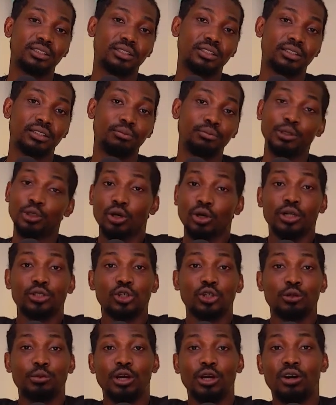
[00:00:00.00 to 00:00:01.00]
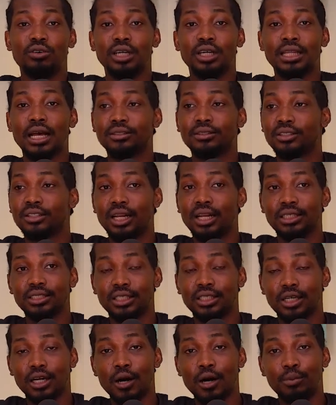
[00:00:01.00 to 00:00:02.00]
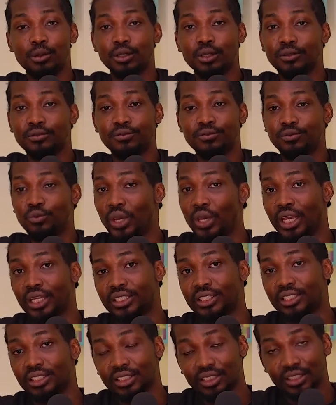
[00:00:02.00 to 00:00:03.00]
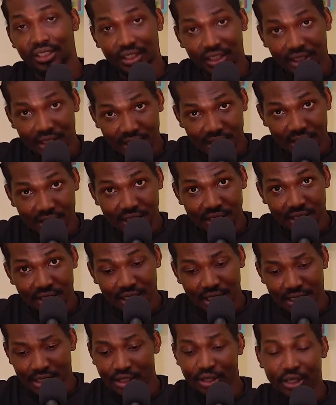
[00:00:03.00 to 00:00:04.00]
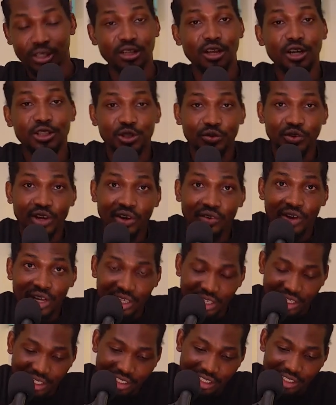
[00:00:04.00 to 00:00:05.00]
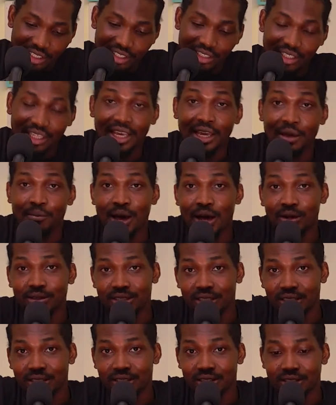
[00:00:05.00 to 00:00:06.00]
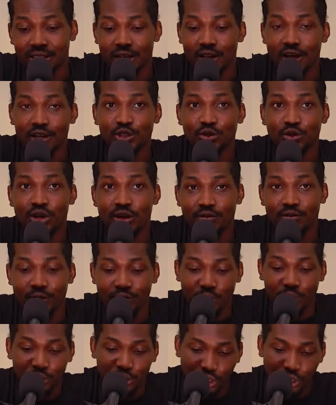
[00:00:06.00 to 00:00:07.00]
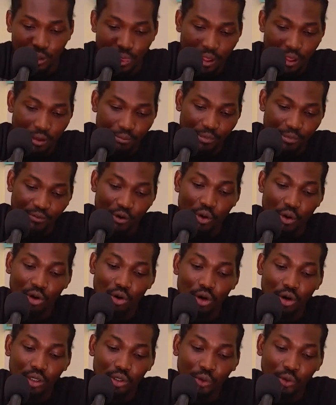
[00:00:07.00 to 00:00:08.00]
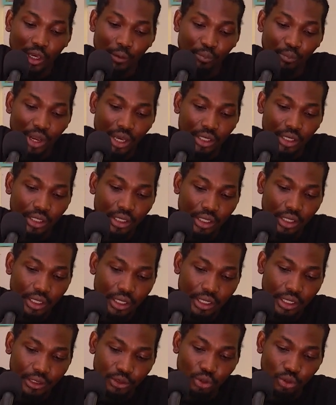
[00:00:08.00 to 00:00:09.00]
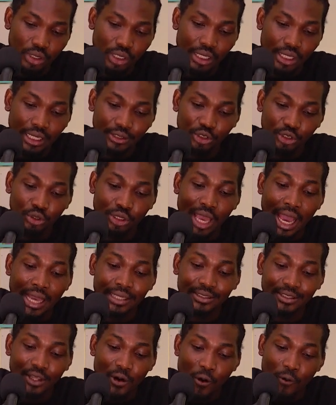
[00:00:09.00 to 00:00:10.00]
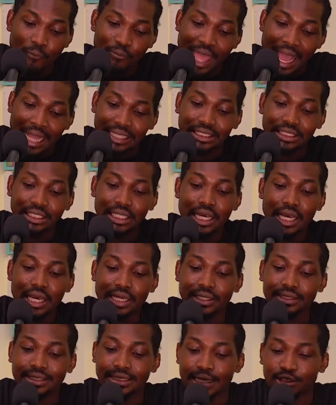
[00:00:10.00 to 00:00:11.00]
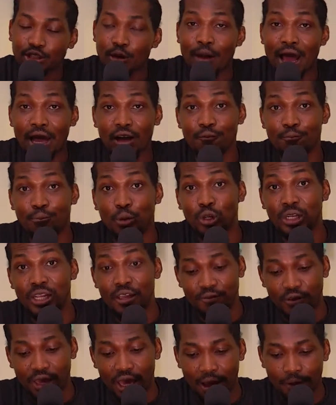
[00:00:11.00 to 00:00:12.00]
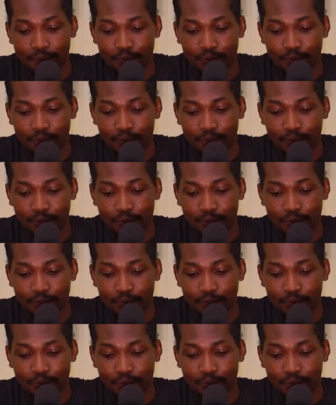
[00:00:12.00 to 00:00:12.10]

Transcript: Bitcoin is going to be $100,000 in a couple of weeks is it not luxury already? Think about it the luxury of the future. Before we go on a quick break, let's quickly let you guys know that the Central Bank of Bolivia